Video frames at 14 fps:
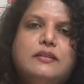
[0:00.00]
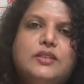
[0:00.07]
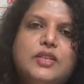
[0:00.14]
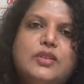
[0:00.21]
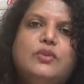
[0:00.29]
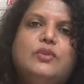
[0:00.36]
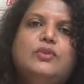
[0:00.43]

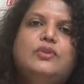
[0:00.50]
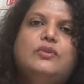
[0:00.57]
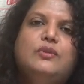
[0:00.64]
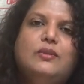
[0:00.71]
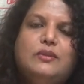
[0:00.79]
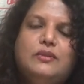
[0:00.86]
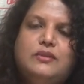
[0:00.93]
just go
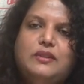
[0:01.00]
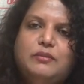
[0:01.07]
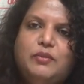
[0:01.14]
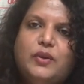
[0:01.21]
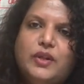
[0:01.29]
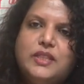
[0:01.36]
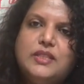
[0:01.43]
through the
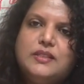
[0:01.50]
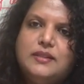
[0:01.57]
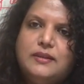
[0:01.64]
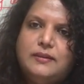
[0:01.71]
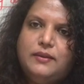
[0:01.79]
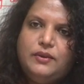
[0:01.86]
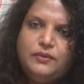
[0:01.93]
points
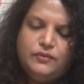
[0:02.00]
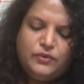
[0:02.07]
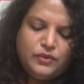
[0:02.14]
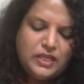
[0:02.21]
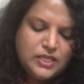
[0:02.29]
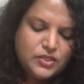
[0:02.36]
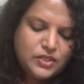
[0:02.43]
you know
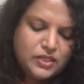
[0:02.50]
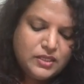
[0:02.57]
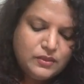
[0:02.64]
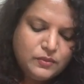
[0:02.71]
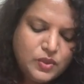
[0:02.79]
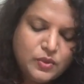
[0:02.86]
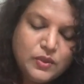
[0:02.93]
for each
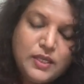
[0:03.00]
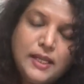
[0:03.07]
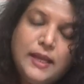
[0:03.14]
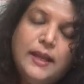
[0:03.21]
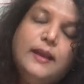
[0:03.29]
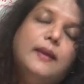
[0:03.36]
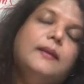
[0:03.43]
individual
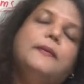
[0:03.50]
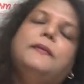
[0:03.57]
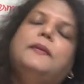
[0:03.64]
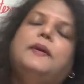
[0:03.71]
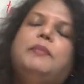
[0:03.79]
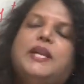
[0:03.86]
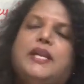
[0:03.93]

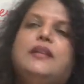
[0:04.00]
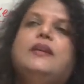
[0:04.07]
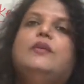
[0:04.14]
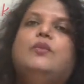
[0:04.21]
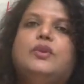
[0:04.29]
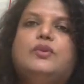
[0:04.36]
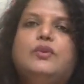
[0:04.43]
uh,
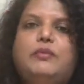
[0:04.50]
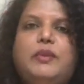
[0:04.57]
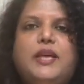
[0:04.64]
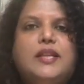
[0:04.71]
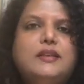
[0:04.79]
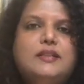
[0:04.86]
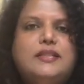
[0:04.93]
practical what could
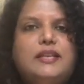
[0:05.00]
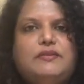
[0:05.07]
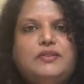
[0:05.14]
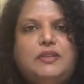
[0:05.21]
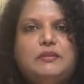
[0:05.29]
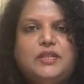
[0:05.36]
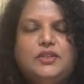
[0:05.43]
be the
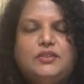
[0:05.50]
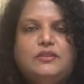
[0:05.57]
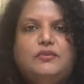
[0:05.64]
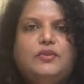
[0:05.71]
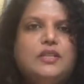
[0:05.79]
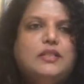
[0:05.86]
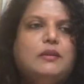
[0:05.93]
safety measure
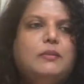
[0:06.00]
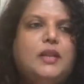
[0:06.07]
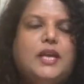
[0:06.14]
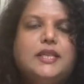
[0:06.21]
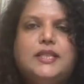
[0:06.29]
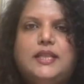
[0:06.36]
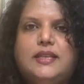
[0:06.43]
for example
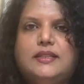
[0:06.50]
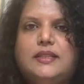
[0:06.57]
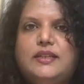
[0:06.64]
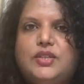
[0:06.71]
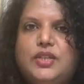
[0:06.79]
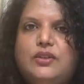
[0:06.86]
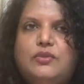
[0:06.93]

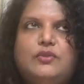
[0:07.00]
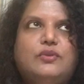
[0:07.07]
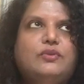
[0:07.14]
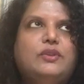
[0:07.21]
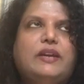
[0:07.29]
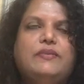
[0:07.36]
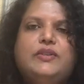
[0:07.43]
acceleration due to
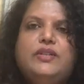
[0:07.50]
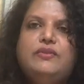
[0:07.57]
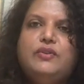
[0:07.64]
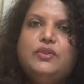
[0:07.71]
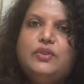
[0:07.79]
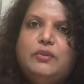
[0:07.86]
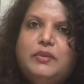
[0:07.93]
gravity
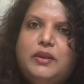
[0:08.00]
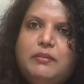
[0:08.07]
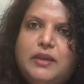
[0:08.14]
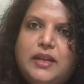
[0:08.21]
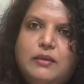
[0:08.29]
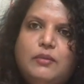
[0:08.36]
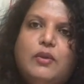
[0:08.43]
if you're dropping
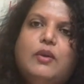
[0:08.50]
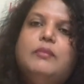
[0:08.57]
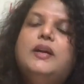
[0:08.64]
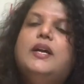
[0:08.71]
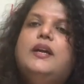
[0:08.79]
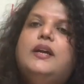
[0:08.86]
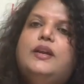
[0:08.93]
metal bob
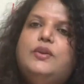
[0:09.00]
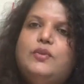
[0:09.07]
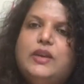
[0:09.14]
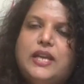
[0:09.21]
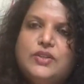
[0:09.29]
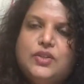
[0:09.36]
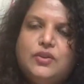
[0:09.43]
you
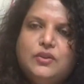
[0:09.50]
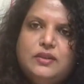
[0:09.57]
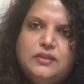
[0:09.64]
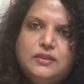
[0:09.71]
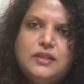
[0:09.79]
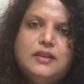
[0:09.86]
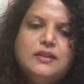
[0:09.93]
catch it on
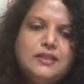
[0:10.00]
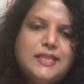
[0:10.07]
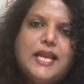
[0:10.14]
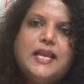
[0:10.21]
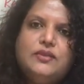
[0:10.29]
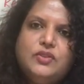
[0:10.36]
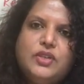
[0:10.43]
a, a
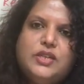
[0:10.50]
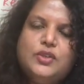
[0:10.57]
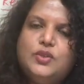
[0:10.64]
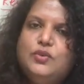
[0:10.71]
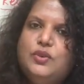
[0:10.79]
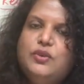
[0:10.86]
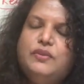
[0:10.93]
sand tray
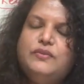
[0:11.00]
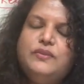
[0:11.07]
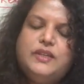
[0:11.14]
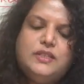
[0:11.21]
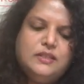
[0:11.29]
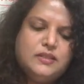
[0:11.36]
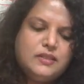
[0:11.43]
so your
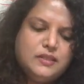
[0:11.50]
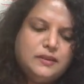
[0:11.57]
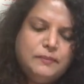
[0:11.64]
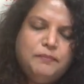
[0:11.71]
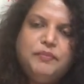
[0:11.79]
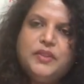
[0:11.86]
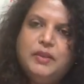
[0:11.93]
feet is
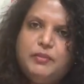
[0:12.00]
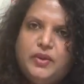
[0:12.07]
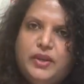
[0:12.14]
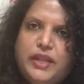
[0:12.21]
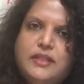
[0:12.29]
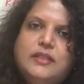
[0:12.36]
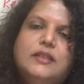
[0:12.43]
uh,
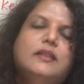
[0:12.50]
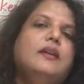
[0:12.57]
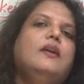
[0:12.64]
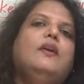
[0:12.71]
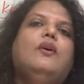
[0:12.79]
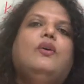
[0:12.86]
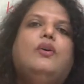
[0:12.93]
protected
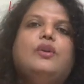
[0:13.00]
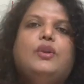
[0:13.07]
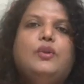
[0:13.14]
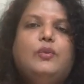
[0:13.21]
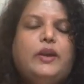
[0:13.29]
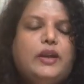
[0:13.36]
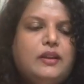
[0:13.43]
or
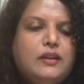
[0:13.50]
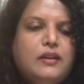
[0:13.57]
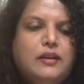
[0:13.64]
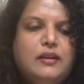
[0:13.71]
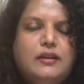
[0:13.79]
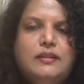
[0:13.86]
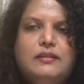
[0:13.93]
you wear
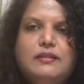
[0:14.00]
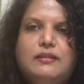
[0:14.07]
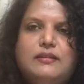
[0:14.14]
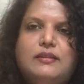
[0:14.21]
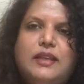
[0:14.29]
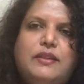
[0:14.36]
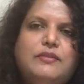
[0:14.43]

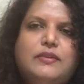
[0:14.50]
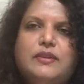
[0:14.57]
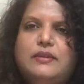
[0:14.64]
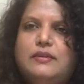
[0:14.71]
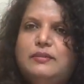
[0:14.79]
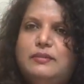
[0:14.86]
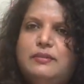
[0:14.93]
uh, thick
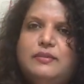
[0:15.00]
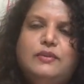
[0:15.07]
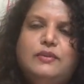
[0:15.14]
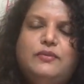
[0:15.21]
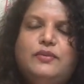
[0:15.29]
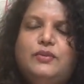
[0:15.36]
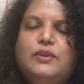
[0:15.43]
uh,
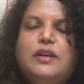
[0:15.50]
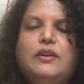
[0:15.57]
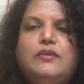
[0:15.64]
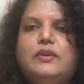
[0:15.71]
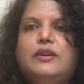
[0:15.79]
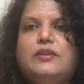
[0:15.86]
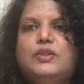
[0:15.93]
foot
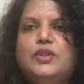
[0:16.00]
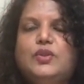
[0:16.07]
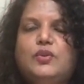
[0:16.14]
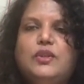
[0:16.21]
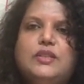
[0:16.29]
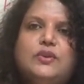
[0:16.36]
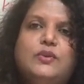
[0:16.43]
cover and
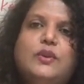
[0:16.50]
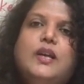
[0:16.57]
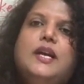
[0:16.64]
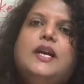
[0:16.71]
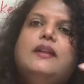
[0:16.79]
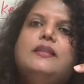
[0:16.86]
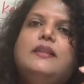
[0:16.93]
so on and so
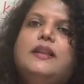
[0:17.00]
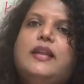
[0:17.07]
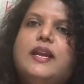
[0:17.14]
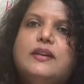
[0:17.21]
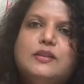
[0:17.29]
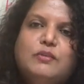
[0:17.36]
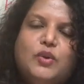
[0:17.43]
then
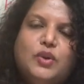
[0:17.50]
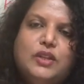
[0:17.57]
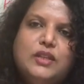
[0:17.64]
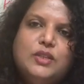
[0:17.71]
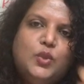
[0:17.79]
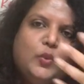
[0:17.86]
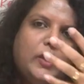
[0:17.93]
young's
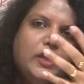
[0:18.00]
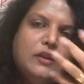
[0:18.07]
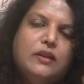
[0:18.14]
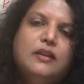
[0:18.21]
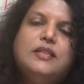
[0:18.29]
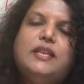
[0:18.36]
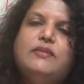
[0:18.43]
modulus you wear
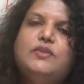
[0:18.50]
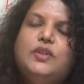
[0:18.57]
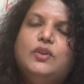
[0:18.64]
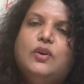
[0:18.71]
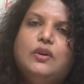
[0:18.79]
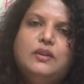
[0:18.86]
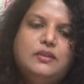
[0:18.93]
safety
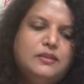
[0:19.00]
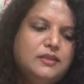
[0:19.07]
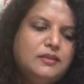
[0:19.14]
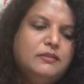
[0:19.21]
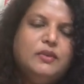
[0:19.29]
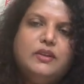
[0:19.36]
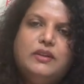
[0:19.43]

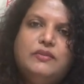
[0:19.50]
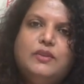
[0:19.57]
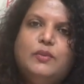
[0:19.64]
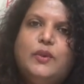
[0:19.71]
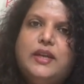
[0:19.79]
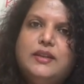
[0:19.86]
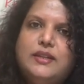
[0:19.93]
goggles if
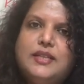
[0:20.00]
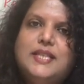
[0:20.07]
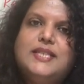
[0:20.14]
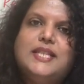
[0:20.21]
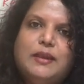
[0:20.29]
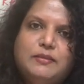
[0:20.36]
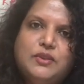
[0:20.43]
the wire
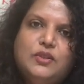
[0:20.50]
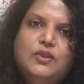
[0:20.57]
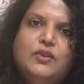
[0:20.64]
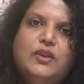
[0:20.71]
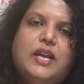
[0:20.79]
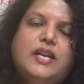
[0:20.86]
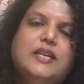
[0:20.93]
snaps
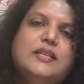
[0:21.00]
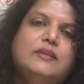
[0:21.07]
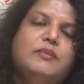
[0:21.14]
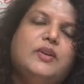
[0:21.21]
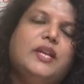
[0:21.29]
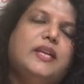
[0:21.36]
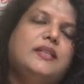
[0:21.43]
your eye is
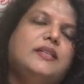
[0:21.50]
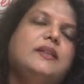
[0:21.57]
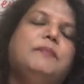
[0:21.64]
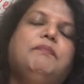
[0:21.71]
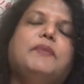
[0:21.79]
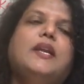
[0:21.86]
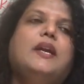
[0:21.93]
protected
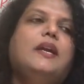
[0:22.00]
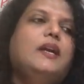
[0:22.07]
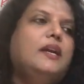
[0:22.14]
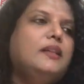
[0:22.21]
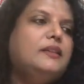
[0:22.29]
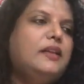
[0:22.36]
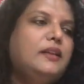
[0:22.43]

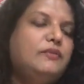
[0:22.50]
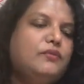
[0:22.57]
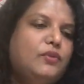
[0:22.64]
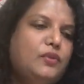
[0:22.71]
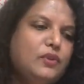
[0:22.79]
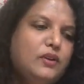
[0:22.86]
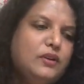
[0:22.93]
then
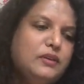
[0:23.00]
for